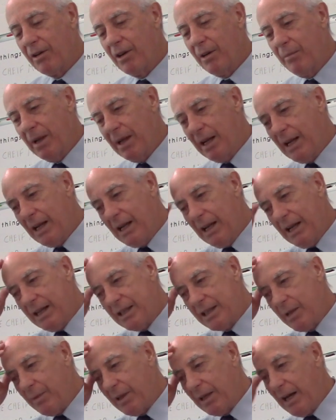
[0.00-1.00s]
in a minute,
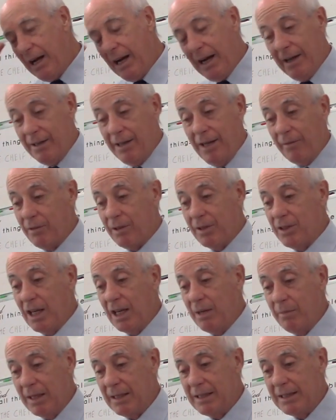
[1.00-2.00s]
something I'd never
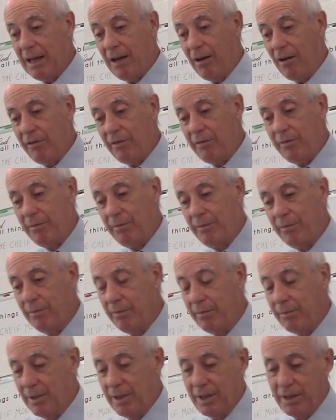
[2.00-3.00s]
seen myself.
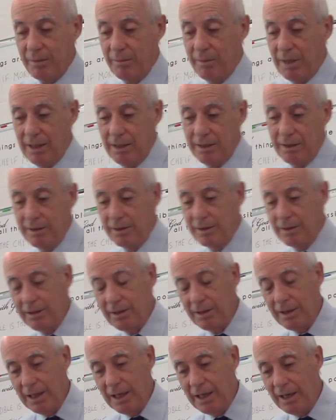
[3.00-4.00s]
Doesn't mean
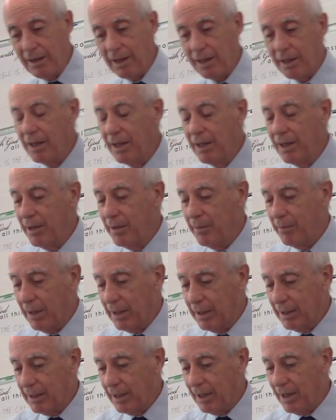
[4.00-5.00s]
anything.
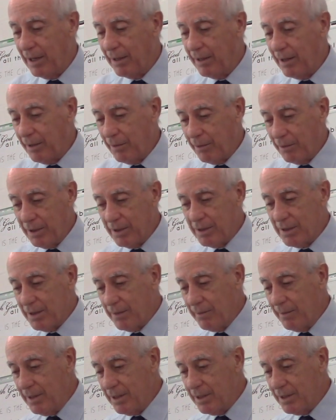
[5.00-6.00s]
But this
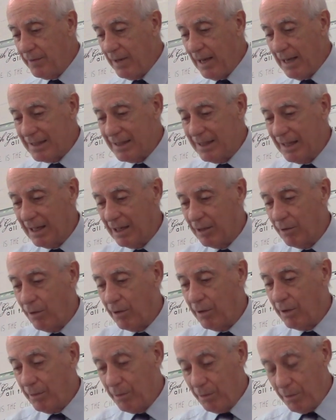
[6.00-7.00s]
is fascinating,
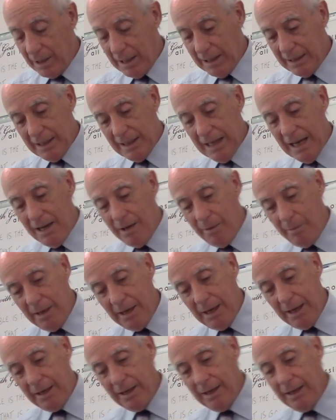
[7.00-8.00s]
Lord. We'll get to that in a
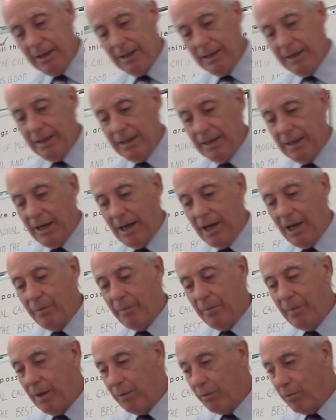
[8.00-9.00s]
minute.
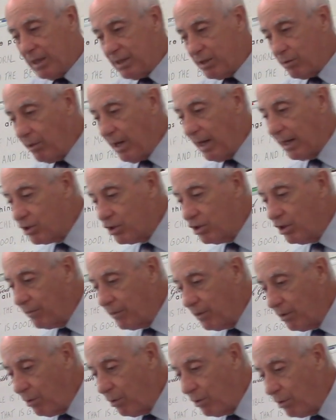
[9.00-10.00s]
The resurrection of
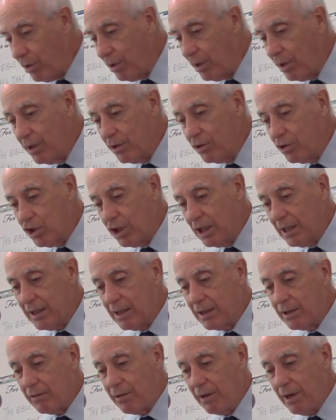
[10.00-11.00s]
the Lord
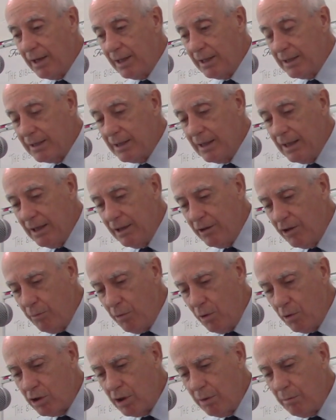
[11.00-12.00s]
Jesus Christ, the
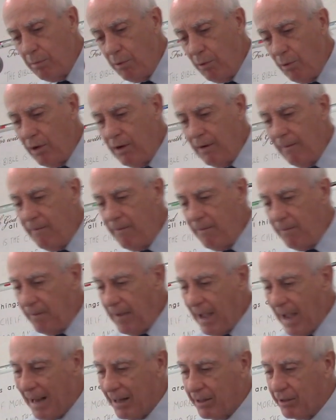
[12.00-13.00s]
most important
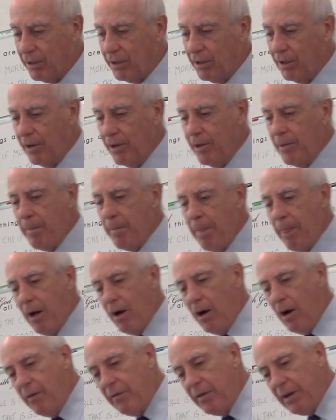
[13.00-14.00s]
factor
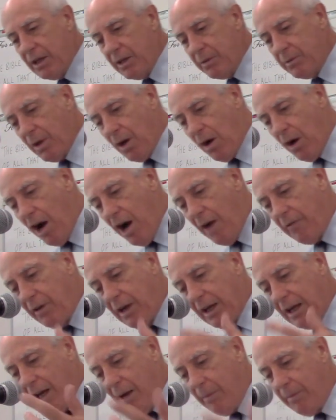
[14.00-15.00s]
of Him
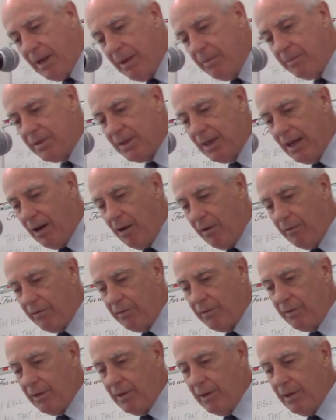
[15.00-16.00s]
offering up
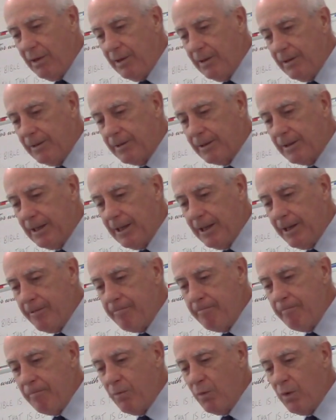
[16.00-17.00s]
Himself. Okay?
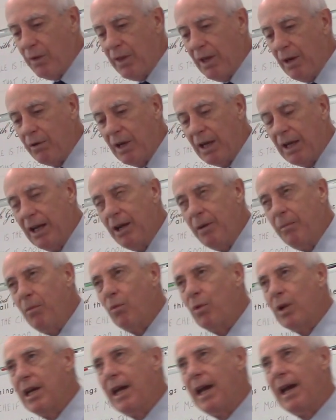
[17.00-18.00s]
Without Him,
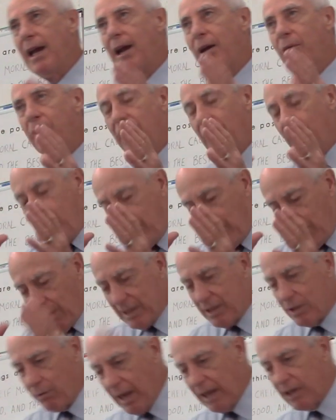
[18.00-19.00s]
without the
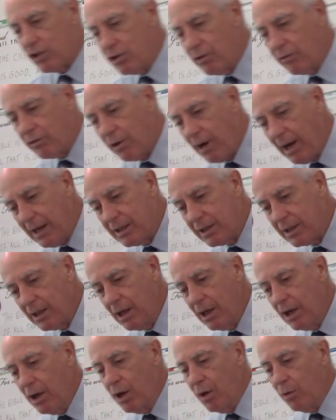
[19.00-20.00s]
resurrection of Christ,
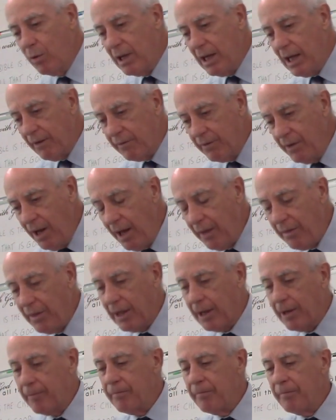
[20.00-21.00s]
we have
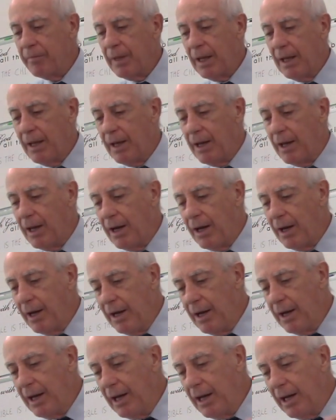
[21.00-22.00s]
nothing.
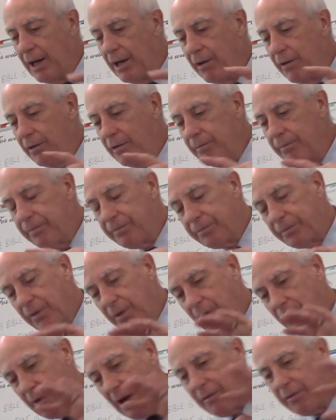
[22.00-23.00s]
And
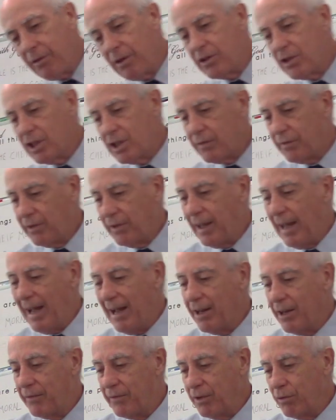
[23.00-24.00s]
the references for
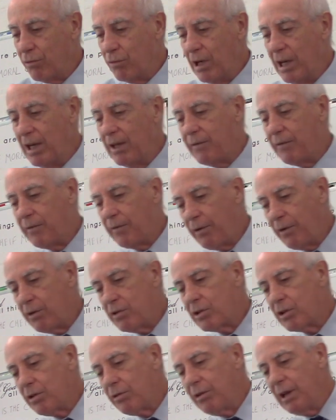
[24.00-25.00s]
that, if you read 1
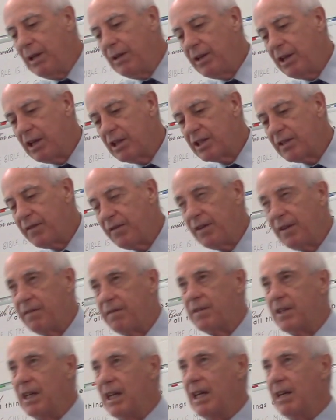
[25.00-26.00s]
Corinthians
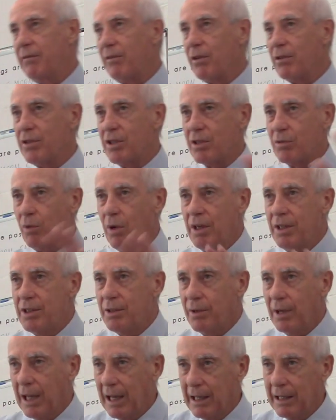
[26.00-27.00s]
15, verses 1
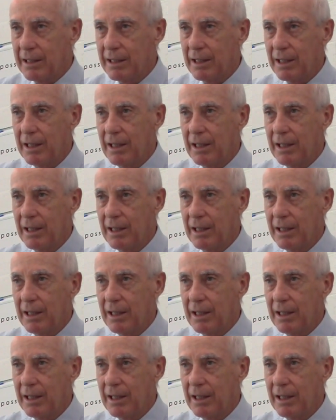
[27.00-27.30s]
to 8,